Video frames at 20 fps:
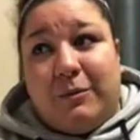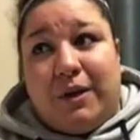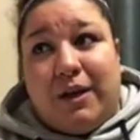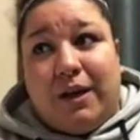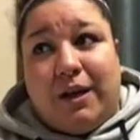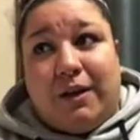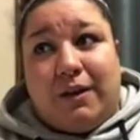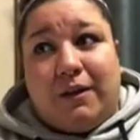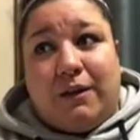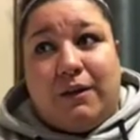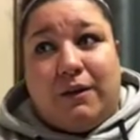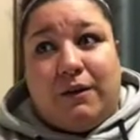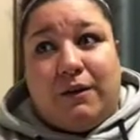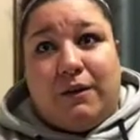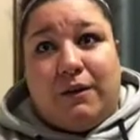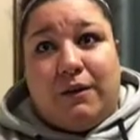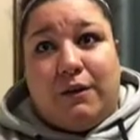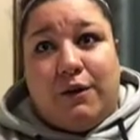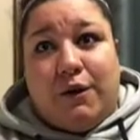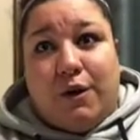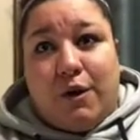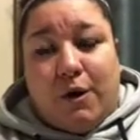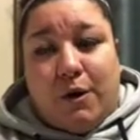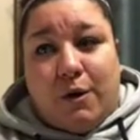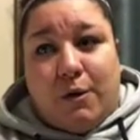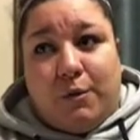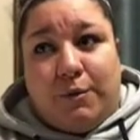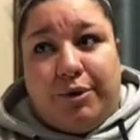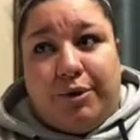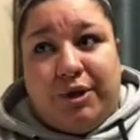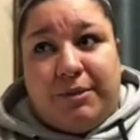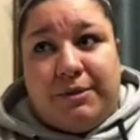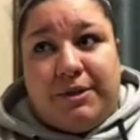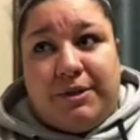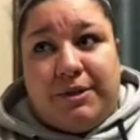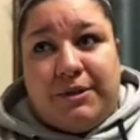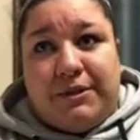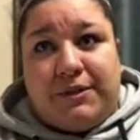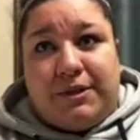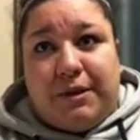I'm like, no, put
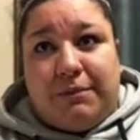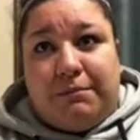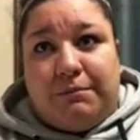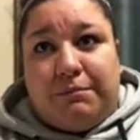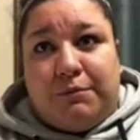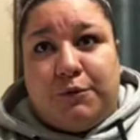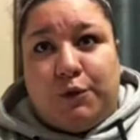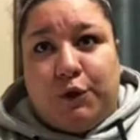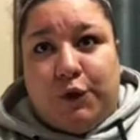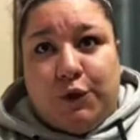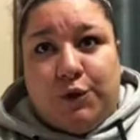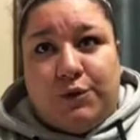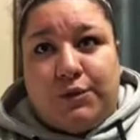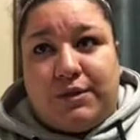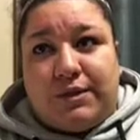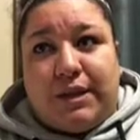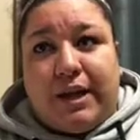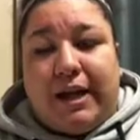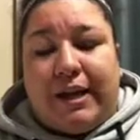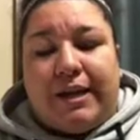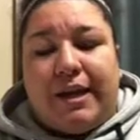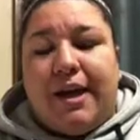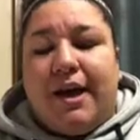them in something loose, like